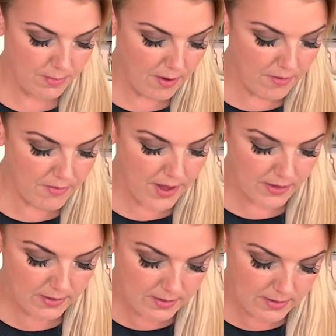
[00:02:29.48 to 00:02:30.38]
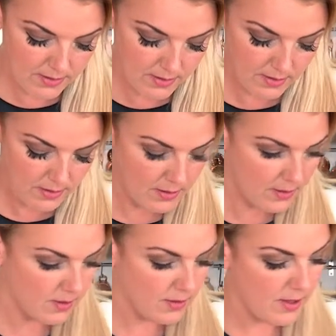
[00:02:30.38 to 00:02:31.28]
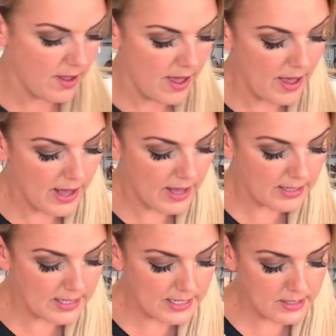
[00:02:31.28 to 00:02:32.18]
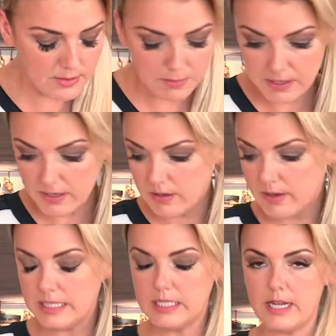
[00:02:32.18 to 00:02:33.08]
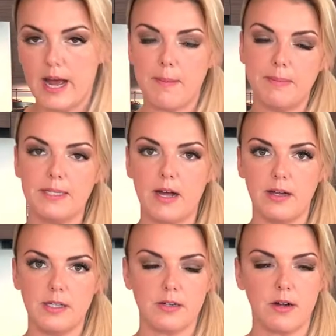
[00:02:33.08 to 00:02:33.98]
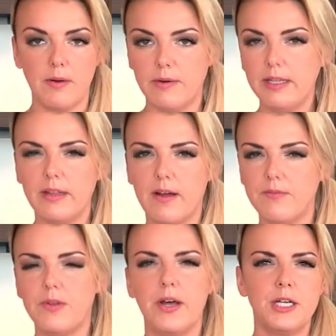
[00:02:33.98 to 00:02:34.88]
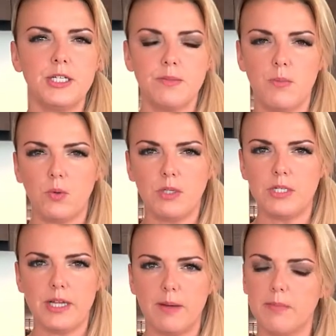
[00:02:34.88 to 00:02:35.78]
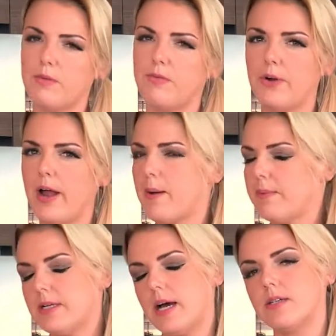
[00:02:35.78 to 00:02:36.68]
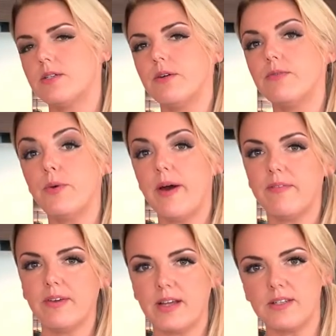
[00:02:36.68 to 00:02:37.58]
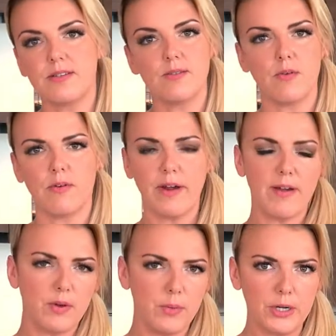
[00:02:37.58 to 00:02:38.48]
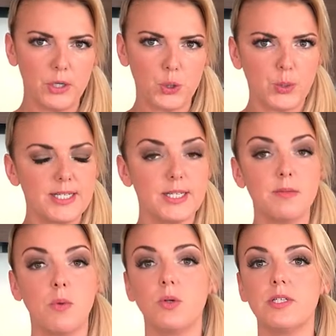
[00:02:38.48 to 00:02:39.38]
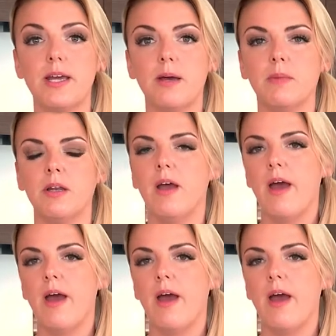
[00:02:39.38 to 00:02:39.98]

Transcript: Perfect. And this would be a nice appetizer. I really love smoked salmon for an appetizer if you have guests over. Everyone enjoys the smoked salmon.